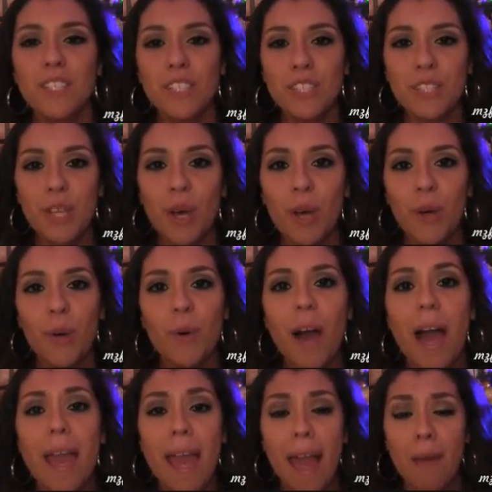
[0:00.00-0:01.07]
So
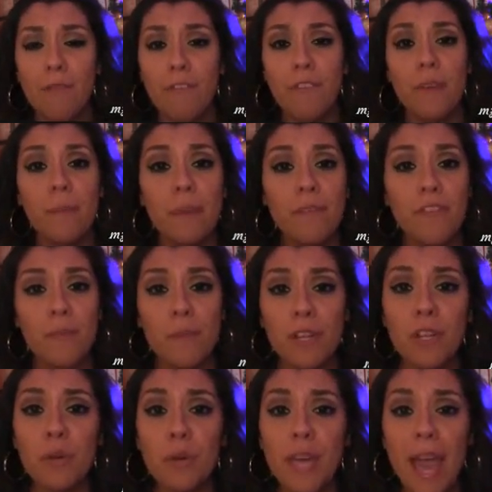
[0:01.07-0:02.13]
I am filming from a
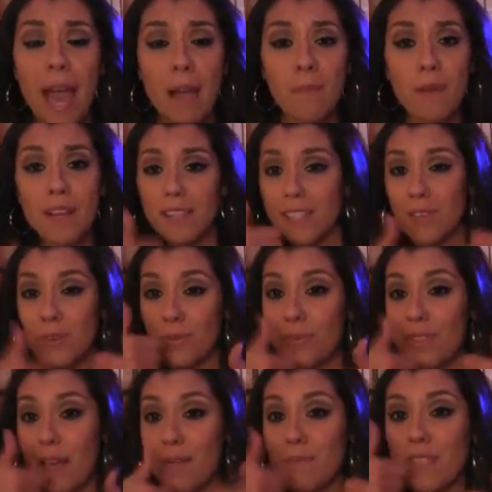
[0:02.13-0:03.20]
new camera, so
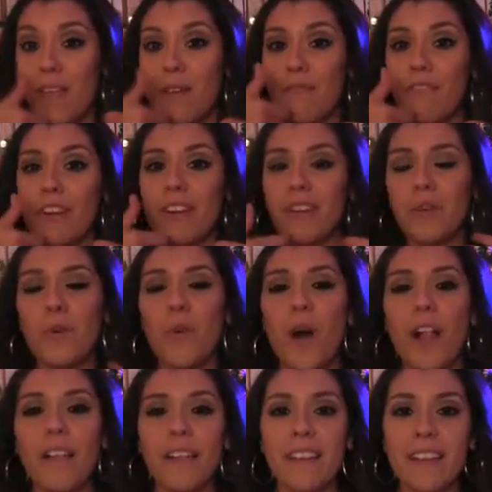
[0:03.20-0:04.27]
thumbs up for good
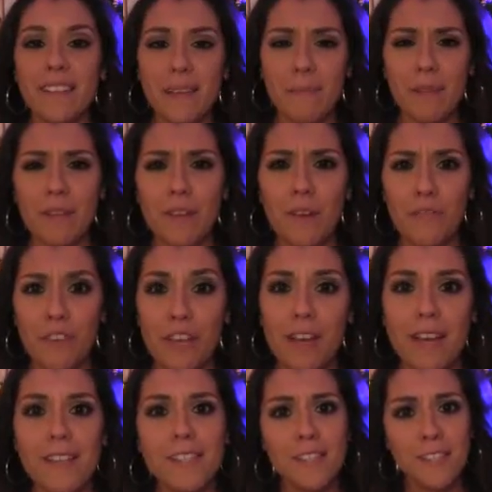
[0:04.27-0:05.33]
quality. Let me know if you
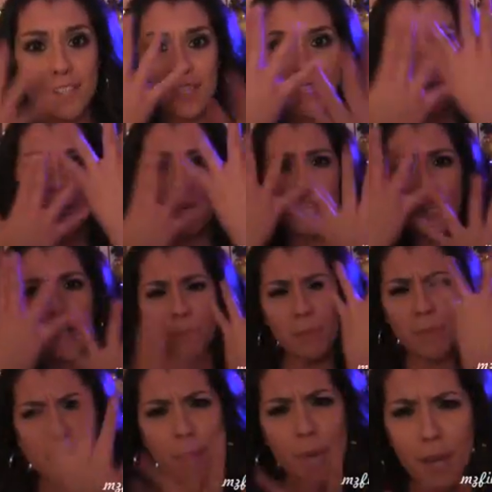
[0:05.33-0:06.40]
guys can see me a little
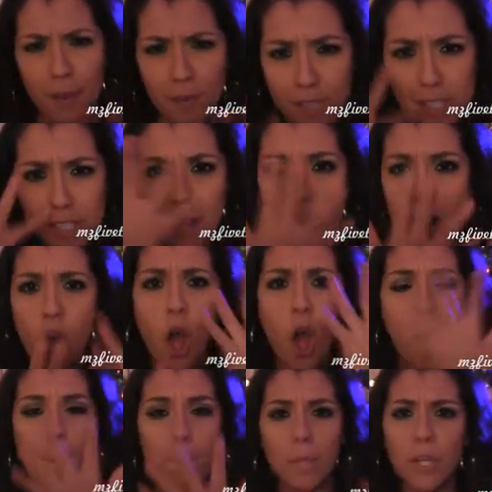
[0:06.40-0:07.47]
bit better, if it's not all
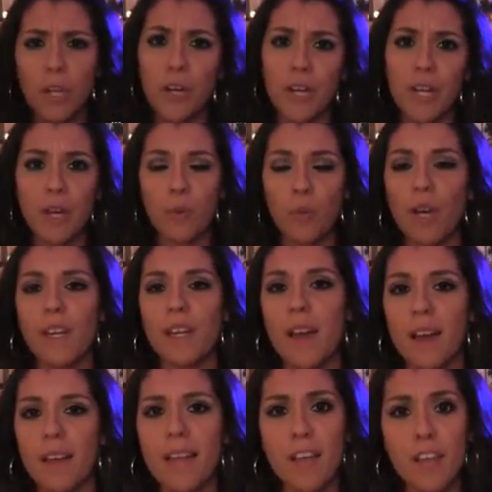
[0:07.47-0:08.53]
blurry and
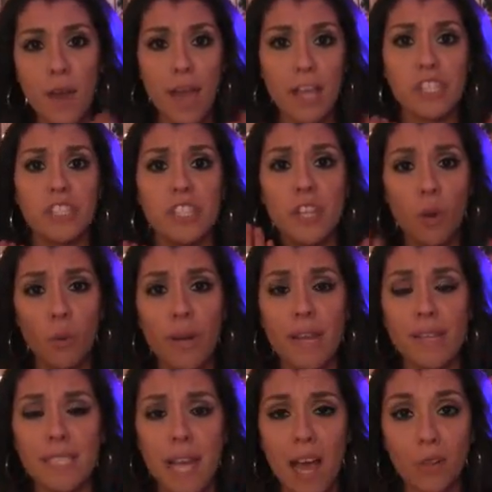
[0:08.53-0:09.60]
whatnot. Now you actually know what
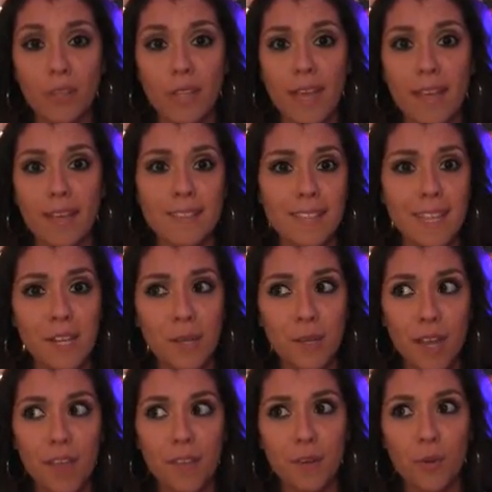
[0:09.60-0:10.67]
I sound like, because I know
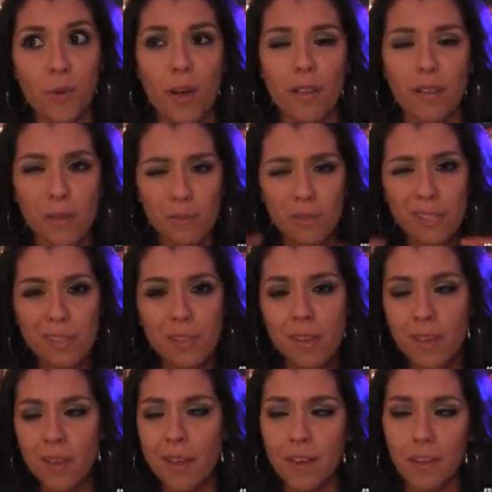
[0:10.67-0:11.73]
the other quality was
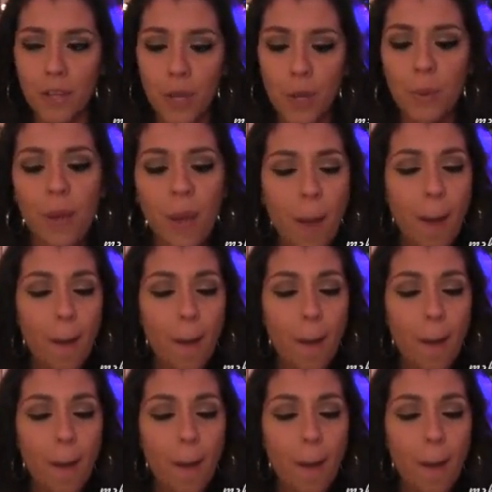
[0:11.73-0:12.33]
kind of low.